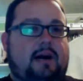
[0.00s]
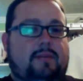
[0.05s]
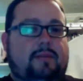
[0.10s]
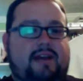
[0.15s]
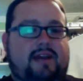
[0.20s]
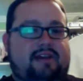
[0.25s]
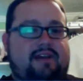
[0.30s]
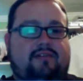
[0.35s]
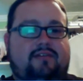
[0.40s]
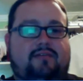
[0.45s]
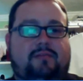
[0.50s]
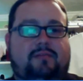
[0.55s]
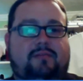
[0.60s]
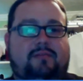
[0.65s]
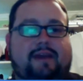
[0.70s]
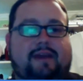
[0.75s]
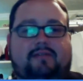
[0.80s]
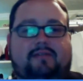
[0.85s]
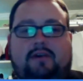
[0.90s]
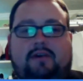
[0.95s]
Because it's
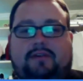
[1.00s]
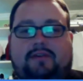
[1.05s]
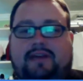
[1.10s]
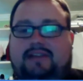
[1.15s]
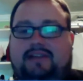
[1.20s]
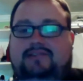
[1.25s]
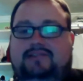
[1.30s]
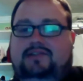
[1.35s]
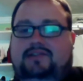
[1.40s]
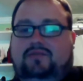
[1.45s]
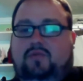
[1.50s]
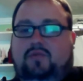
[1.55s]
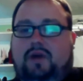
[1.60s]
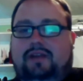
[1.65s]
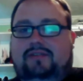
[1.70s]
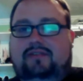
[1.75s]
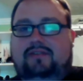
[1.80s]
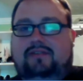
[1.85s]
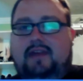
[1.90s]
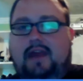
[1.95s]
Omega Zone, that's just
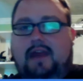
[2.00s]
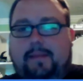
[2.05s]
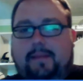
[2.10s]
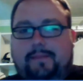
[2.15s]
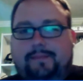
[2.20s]
Wednesday.